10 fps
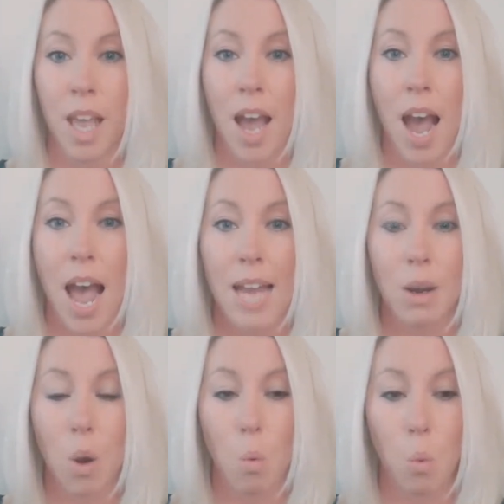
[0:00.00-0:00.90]
And
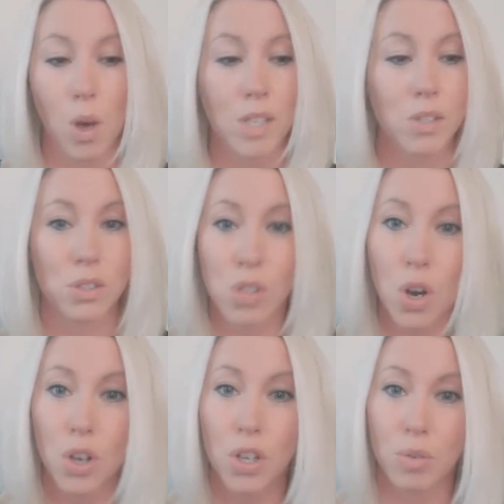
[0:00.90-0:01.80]
what is so
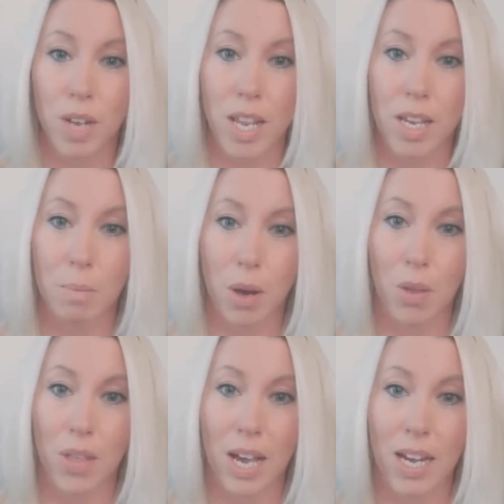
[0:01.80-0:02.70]
unique about
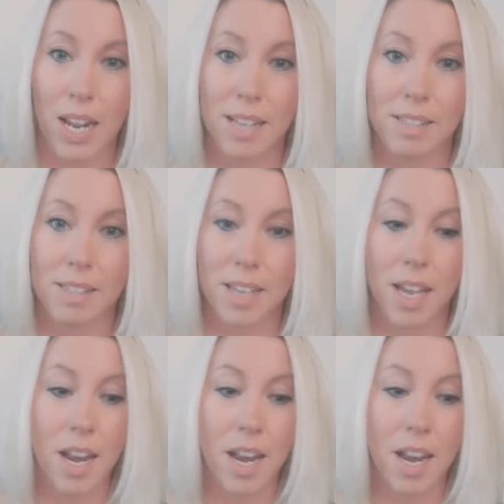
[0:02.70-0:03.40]
that is that